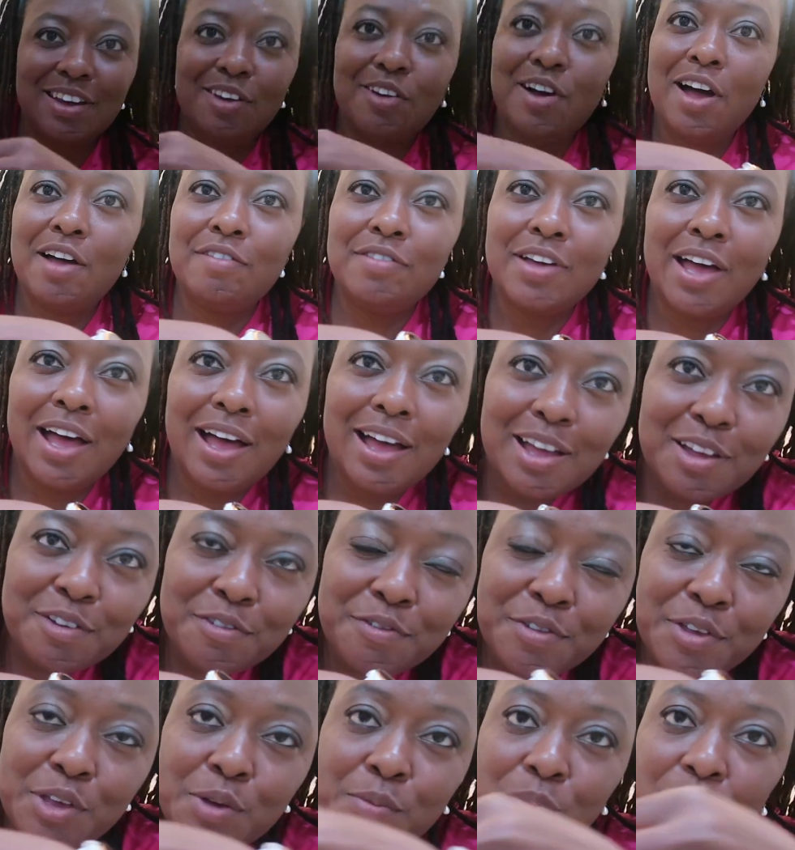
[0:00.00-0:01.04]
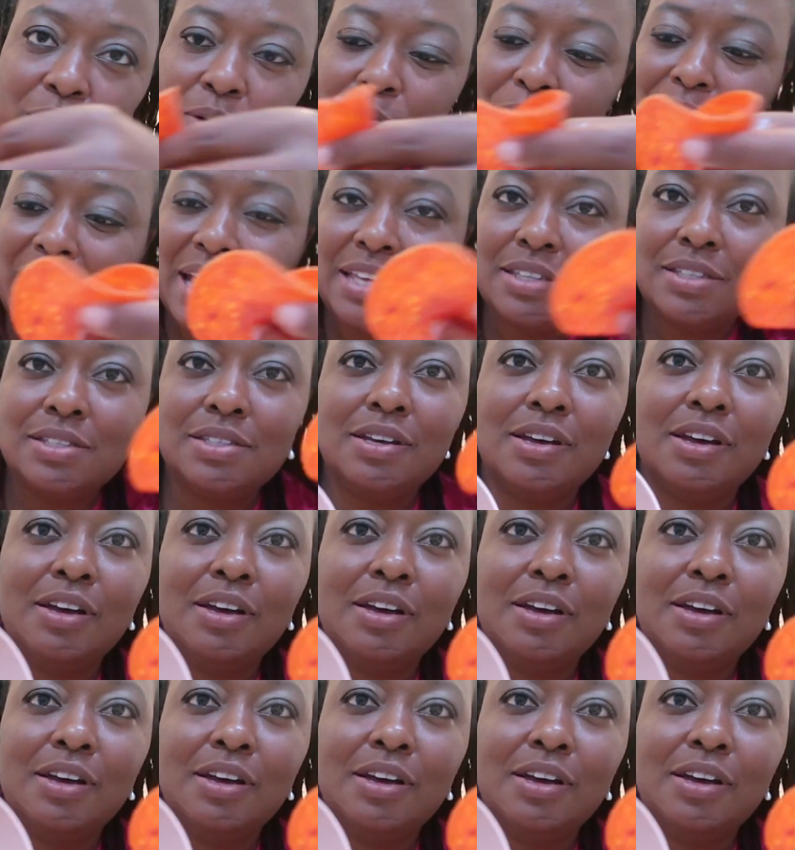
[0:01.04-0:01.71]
So I've got a few more bites to